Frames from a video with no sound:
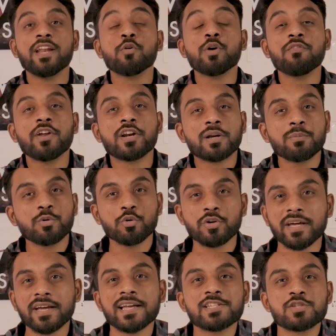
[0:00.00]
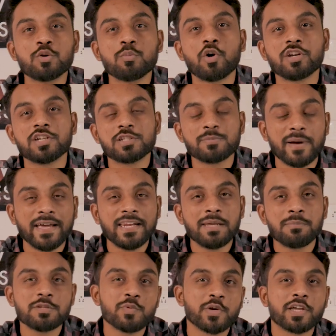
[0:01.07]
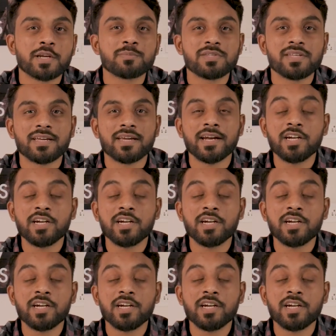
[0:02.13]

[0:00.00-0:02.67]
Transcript: and welcome to Tech Has No Borders. My name is Vikram Singh,